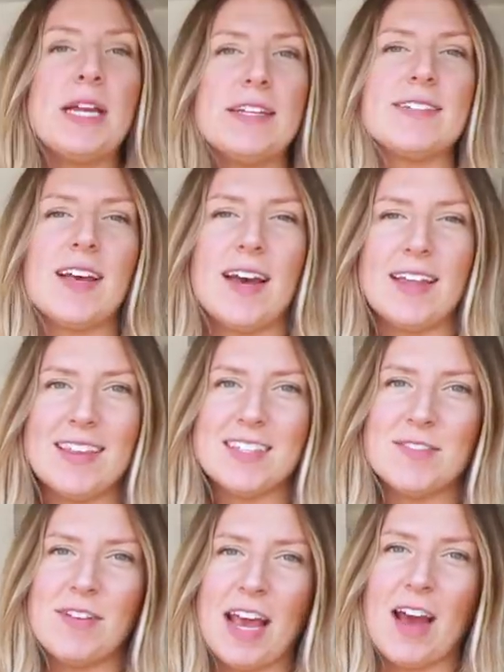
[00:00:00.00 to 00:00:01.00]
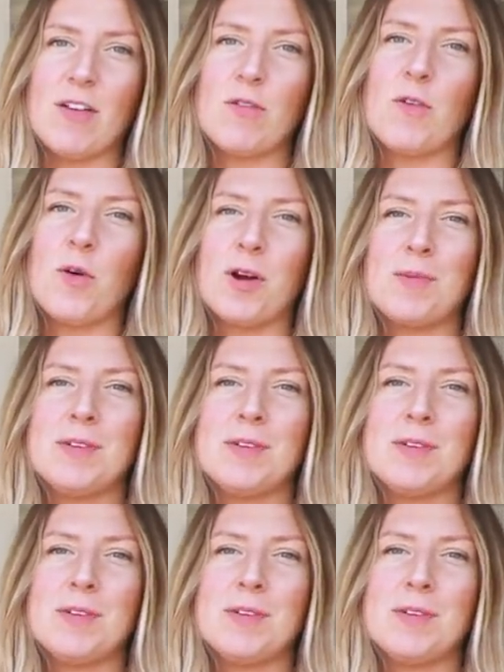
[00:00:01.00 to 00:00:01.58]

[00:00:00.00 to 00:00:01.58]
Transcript: we designed this van for